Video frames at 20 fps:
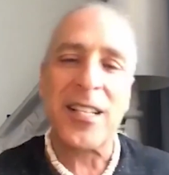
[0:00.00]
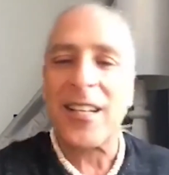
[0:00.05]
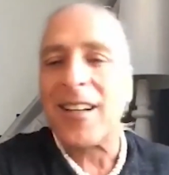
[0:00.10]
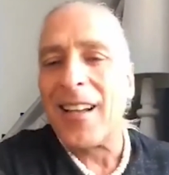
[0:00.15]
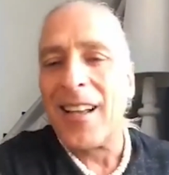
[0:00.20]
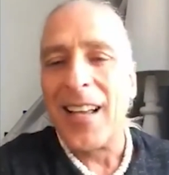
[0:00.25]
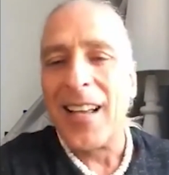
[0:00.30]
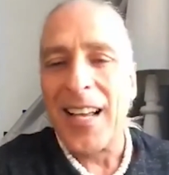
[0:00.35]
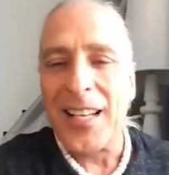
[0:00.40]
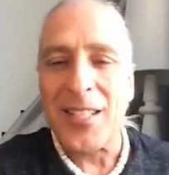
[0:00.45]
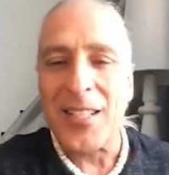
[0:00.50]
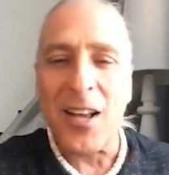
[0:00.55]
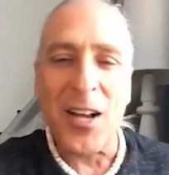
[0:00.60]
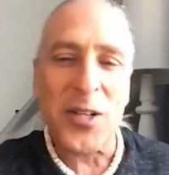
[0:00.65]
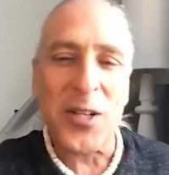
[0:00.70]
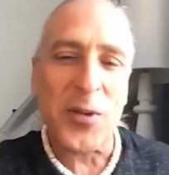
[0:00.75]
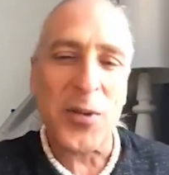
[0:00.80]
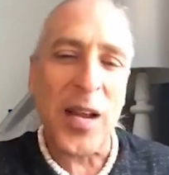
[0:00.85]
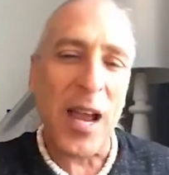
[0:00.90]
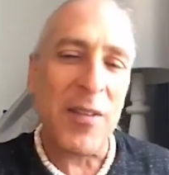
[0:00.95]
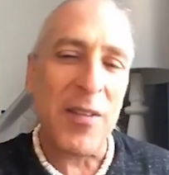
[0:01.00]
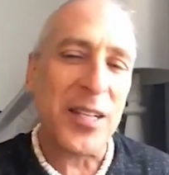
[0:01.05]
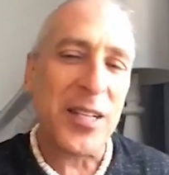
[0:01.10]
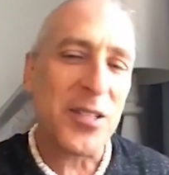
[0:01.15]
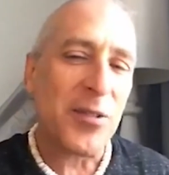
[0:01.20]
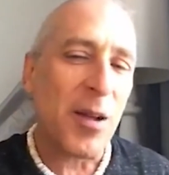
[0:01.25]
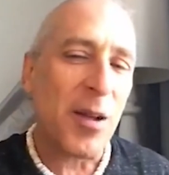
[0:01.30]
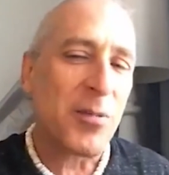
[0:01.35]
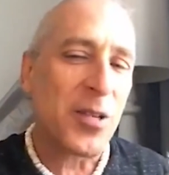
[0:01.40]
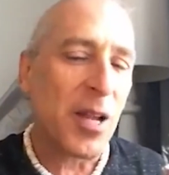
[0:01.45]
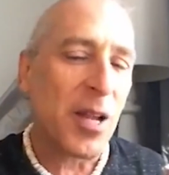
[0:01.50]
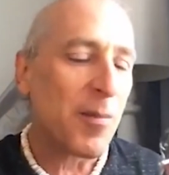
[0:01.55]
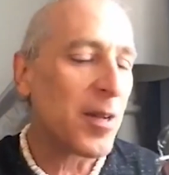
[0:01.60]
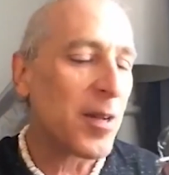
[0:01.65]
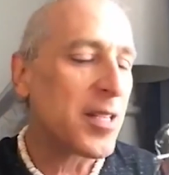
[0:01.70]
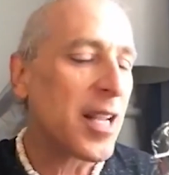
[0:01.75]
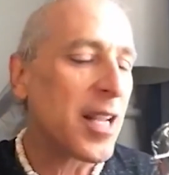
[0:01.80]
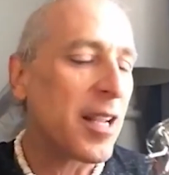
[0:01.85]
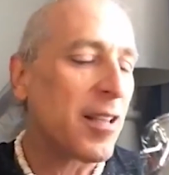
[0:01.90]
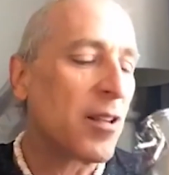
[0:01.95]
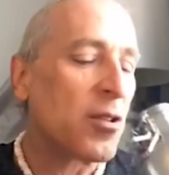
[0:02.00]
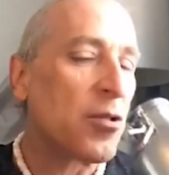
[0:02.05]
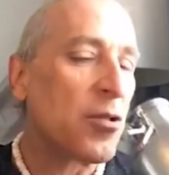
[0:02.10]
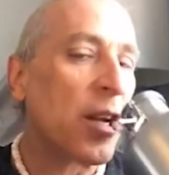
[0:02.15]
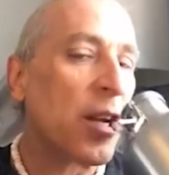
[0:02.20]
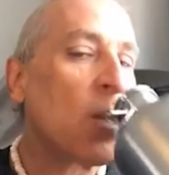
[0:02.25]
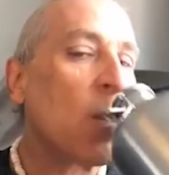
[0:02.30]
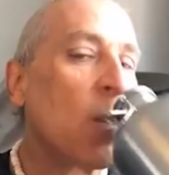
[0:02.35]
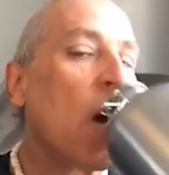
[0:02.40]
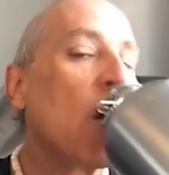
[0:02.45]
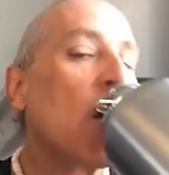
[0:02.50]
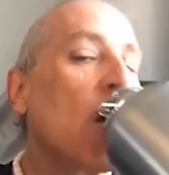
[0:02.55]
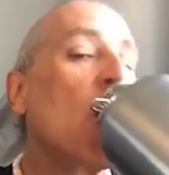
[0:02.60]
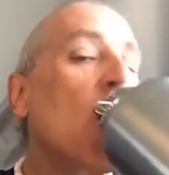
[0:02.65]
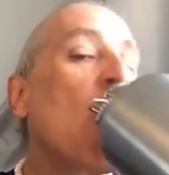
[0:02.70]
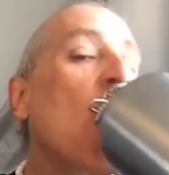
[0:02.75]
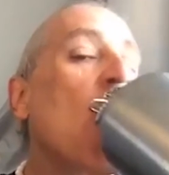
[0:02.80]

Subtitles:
And as long as we have the disruption, I'm going to take a little drink of water.